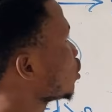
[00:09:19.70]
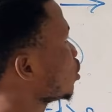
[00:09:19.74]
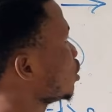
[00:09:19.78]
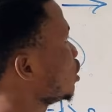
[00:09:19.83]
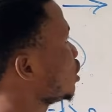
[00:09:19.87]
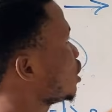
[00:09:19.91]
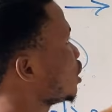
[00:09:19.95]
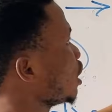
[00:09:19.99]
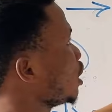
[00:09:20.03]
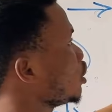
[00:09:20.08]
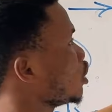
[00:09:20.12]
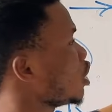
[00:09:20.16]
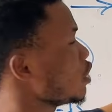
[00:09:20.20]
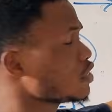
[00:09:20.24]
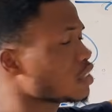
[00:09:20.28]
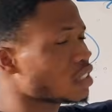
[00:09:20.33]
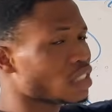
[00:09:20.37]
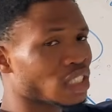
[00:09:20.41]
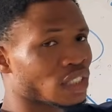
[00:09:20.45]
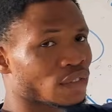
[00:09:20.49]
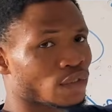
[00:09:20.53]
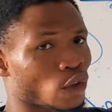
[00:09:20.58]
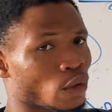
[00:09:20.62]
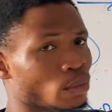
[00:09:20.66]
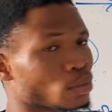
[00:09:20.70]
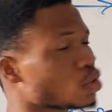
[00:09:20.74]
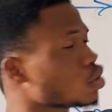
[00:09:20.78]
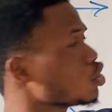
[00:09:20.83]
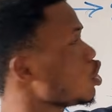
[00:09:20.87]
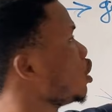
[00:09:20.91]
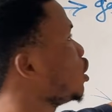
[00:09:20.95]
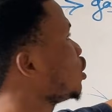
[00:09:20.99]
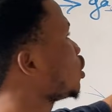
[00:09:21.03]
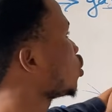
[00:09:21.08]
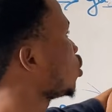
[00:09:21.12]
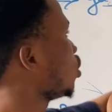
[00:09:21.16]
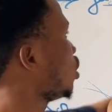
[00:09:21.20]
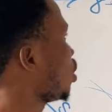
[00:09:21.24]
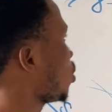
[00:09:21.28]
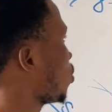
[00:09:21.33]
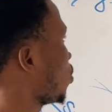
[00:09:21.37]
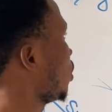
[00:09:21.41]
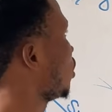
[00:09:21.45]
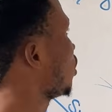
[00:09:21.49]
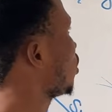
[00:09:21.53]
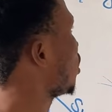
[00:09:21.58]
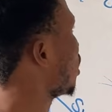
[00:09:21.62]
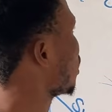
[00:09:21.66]
so the change of state from solid to
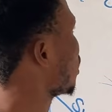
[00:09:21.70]
liquid,